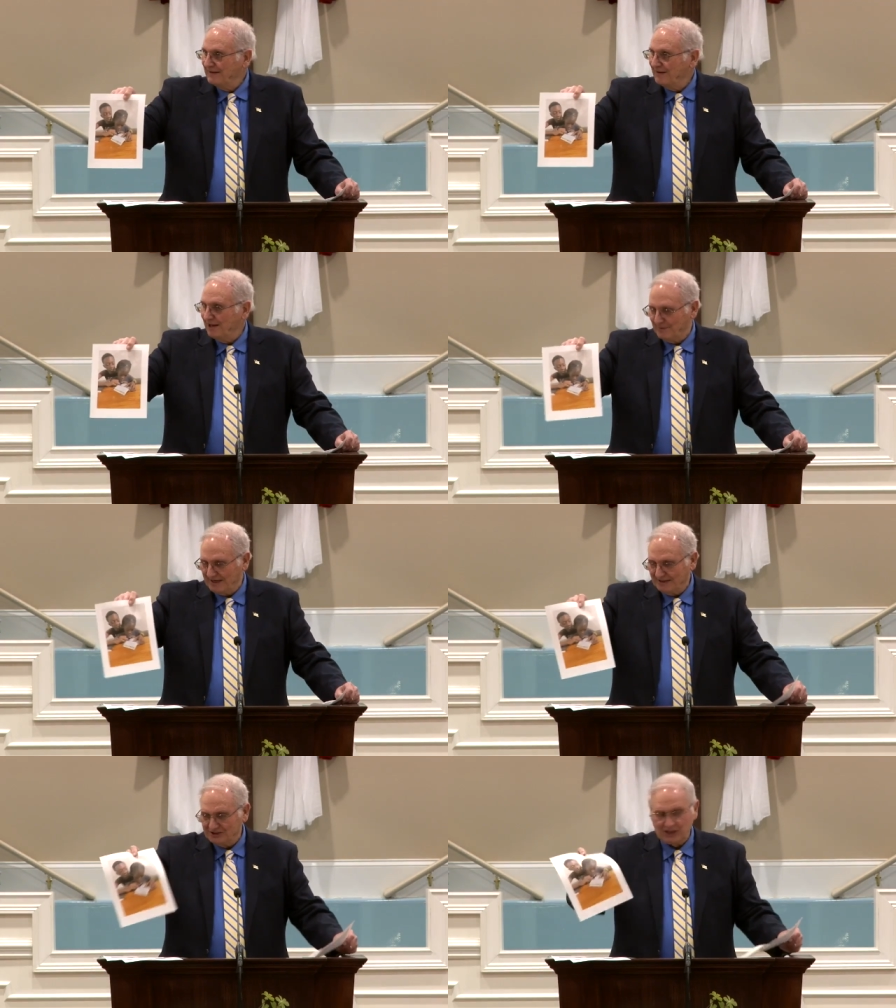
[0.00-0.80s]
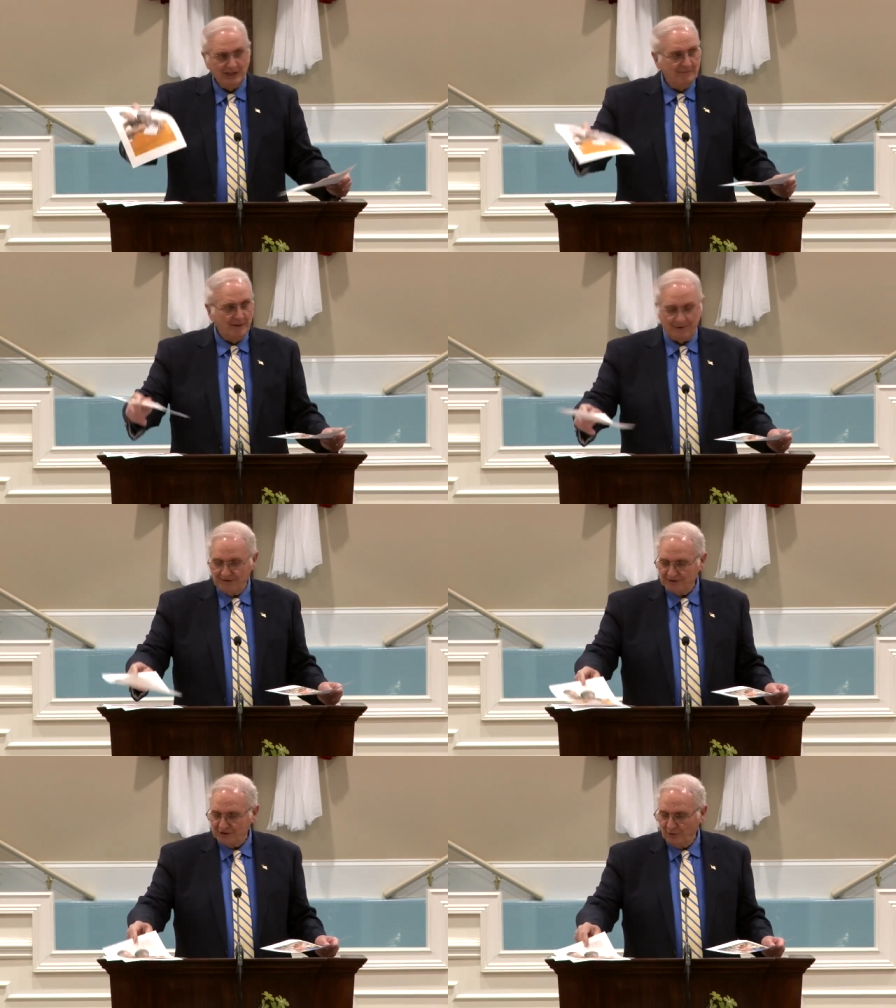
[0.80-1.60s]
They're helping. I'll just leave them up
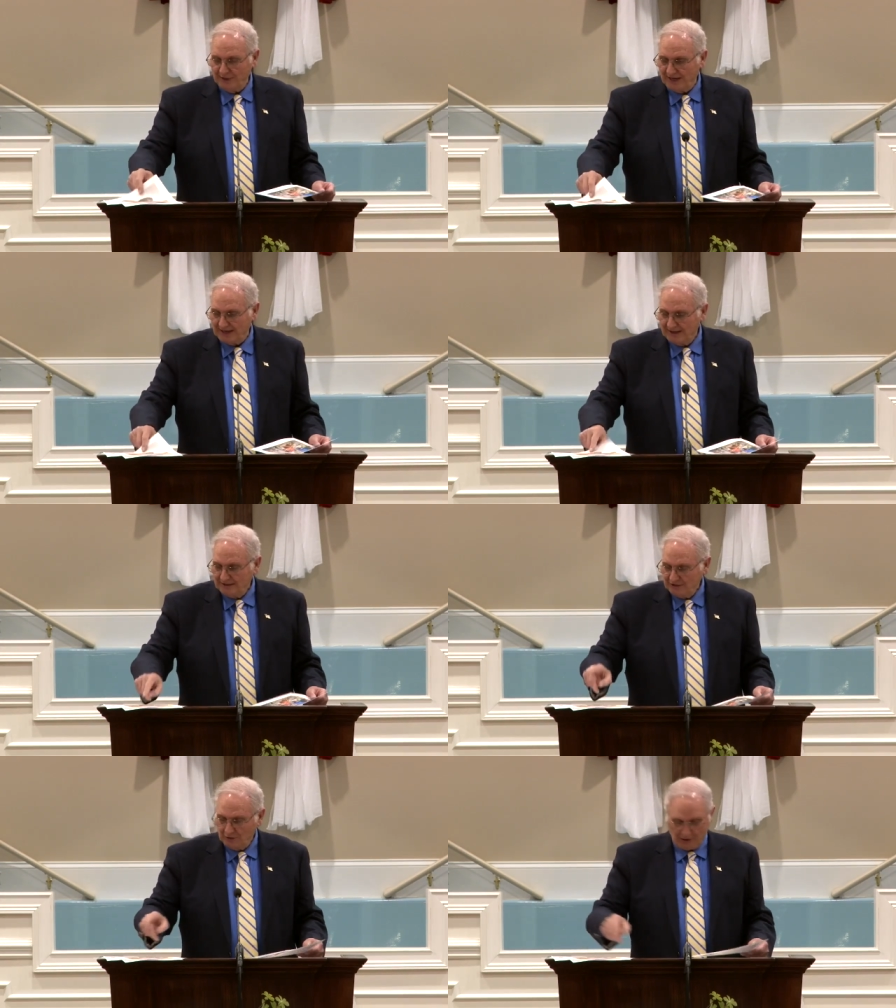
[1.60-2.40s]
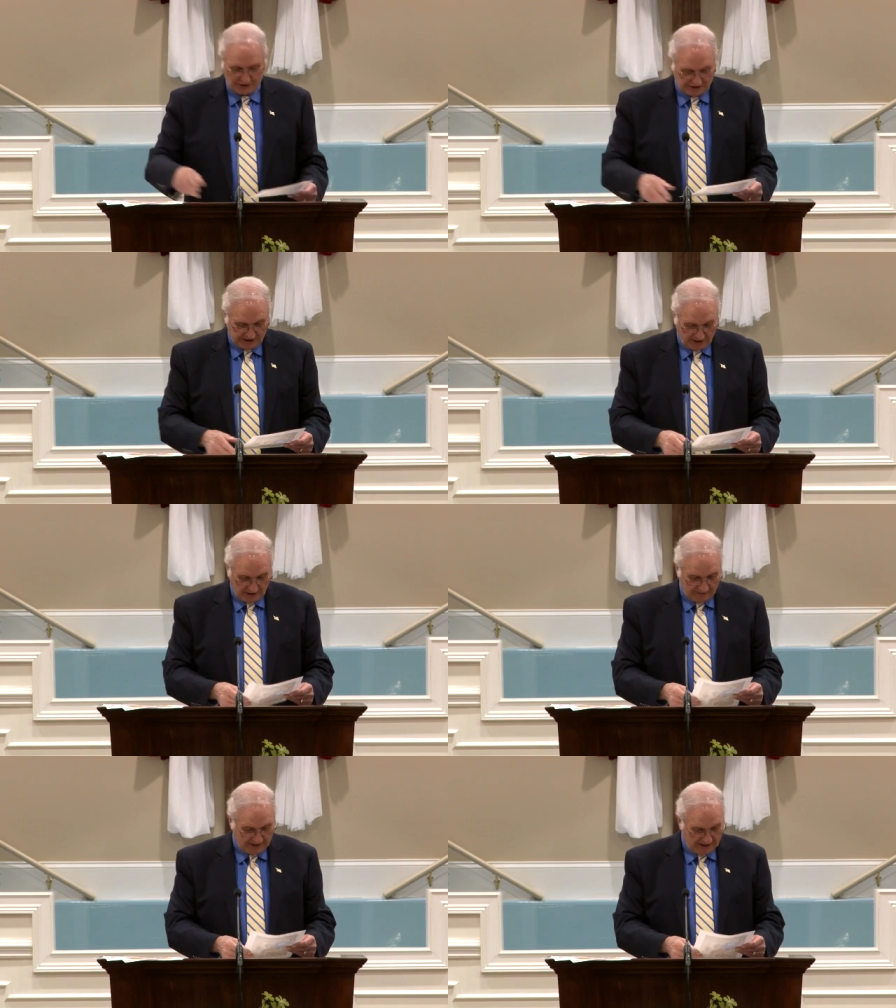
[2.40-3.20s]
here. There's no way I, you all can see
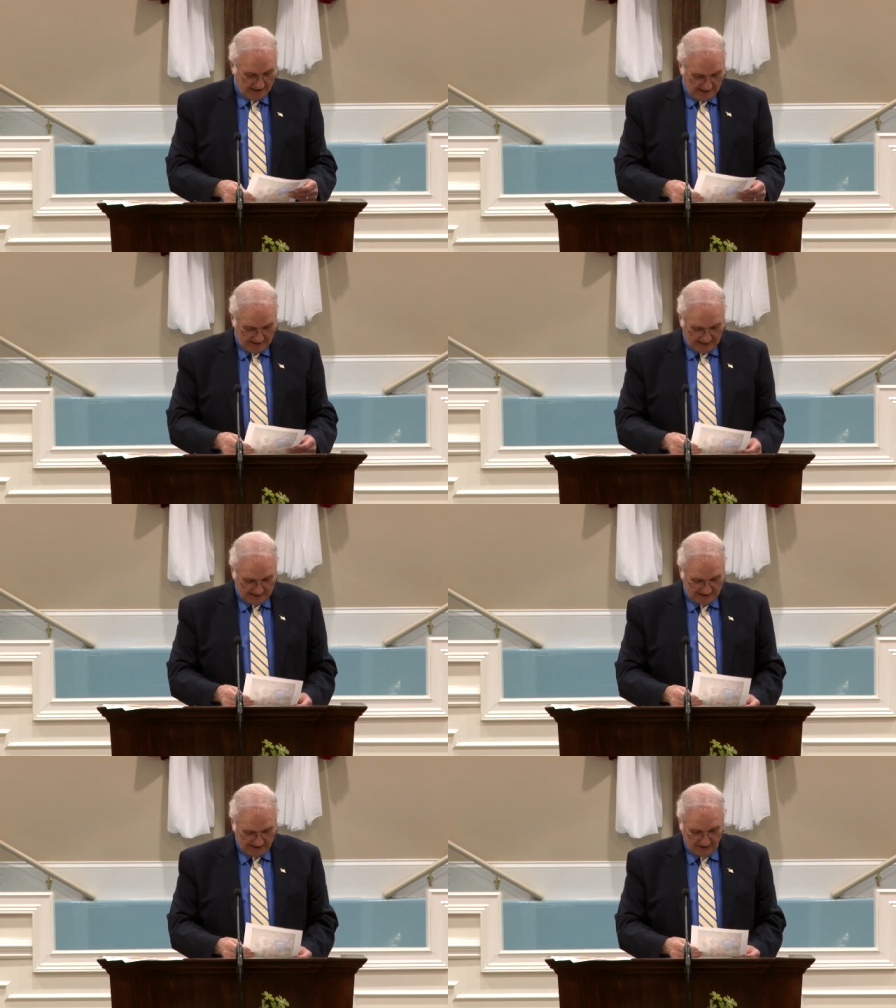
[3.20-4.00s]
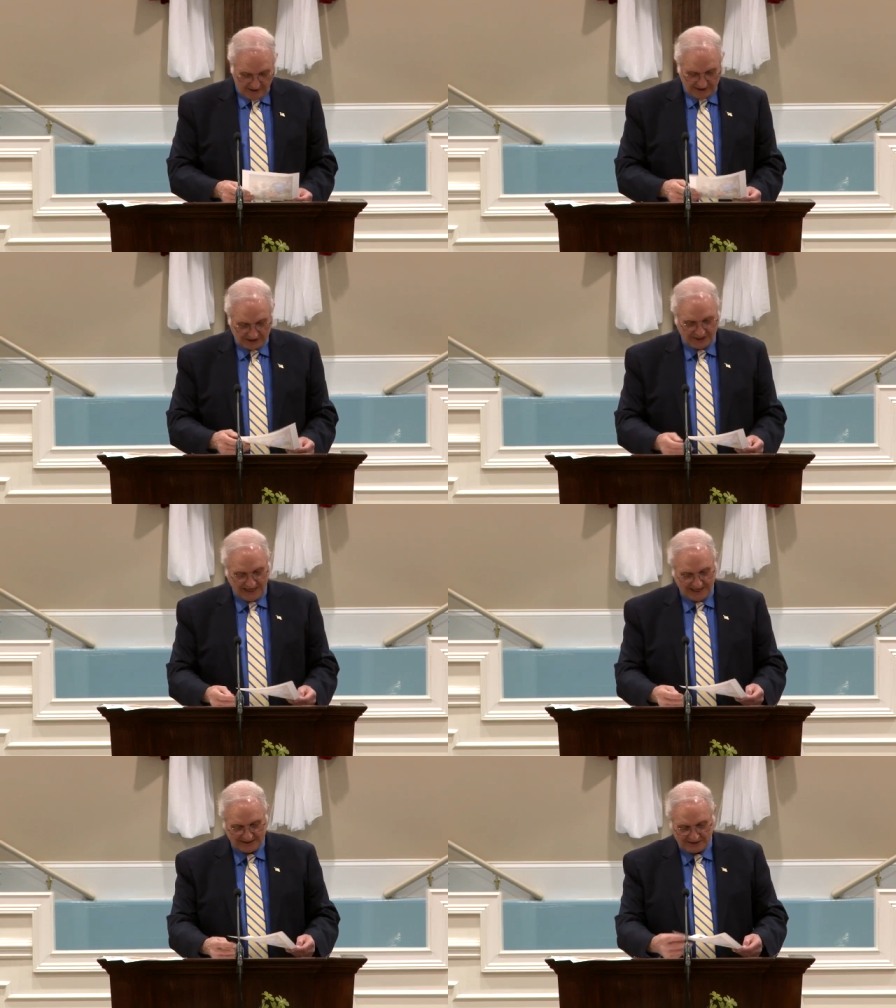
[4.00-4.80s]
all of it. And then here he
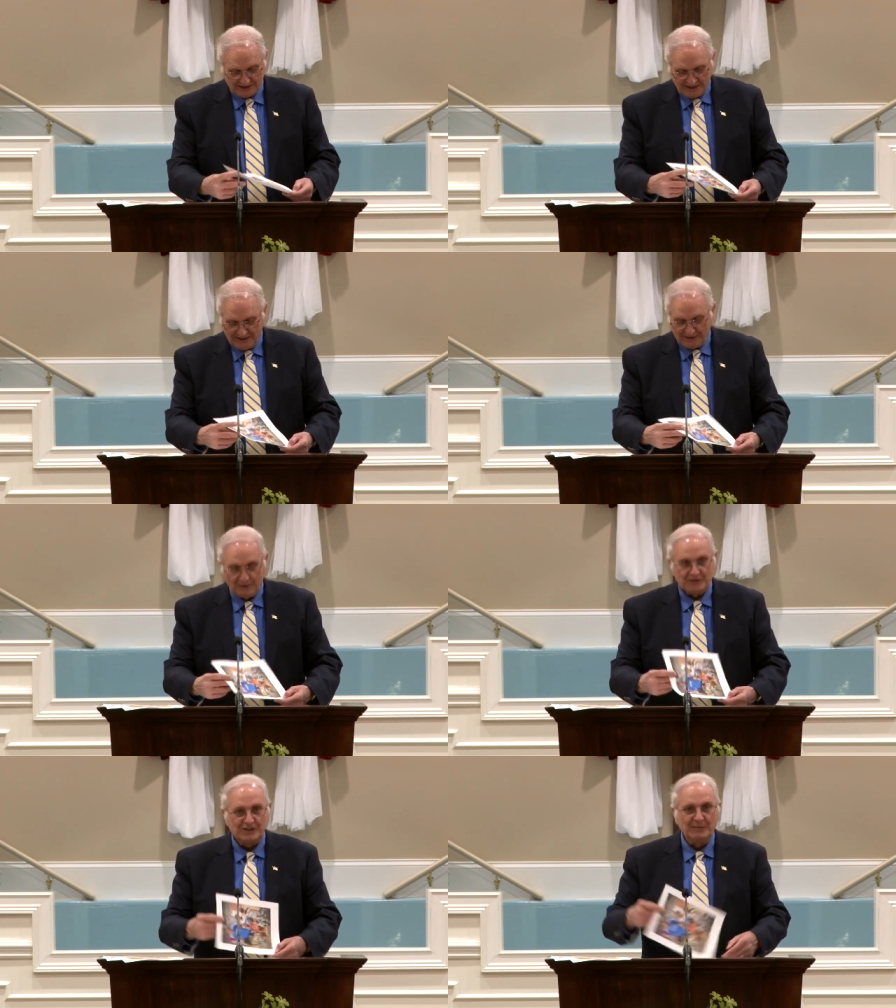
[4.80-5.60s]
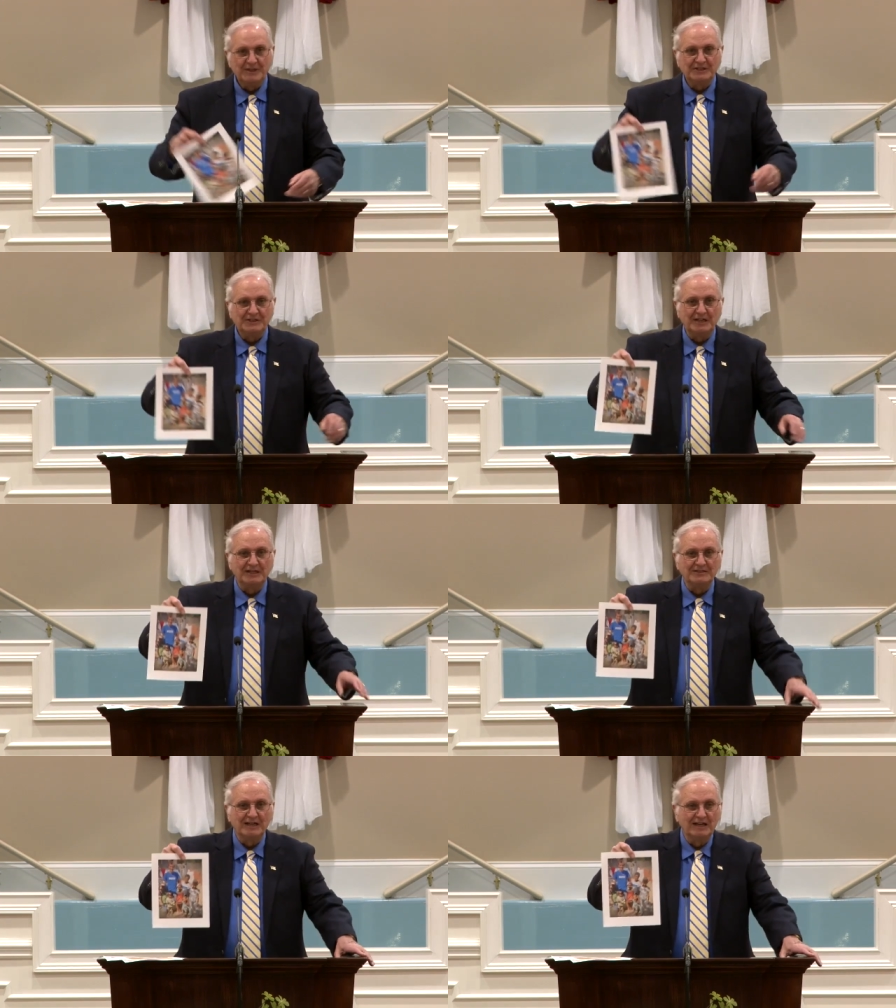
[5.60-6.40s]
stands with some of these
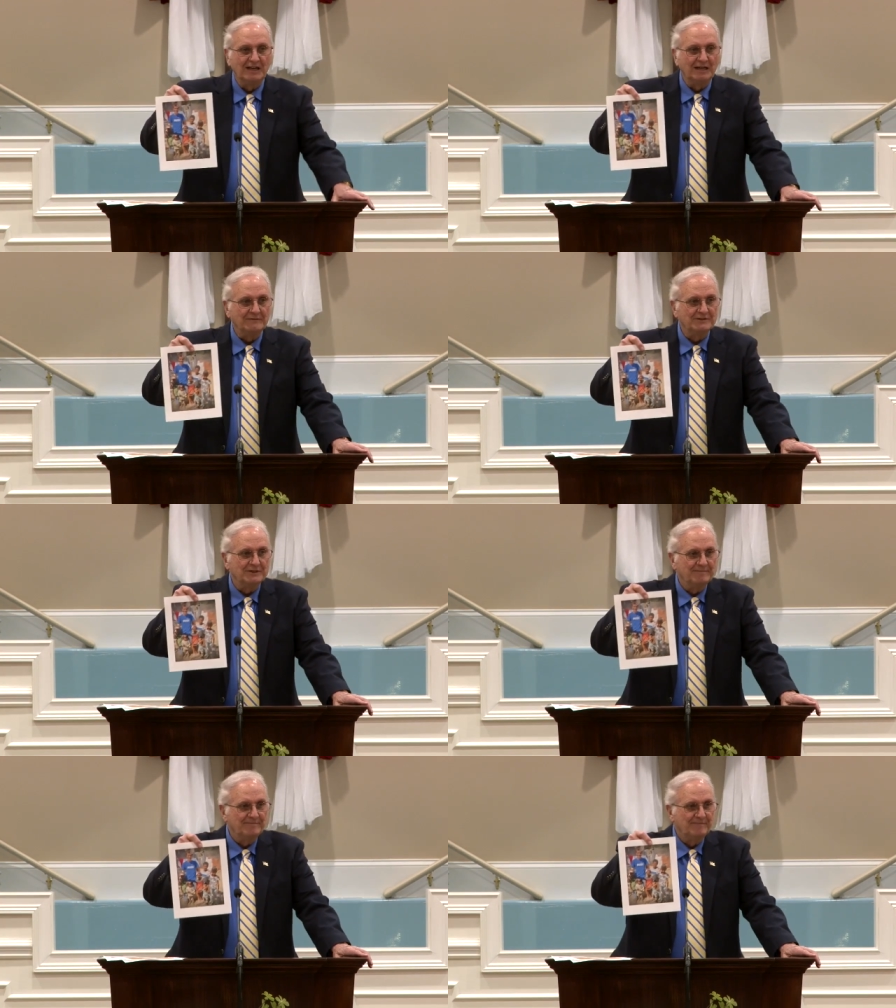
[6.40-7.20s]
kids that he loves.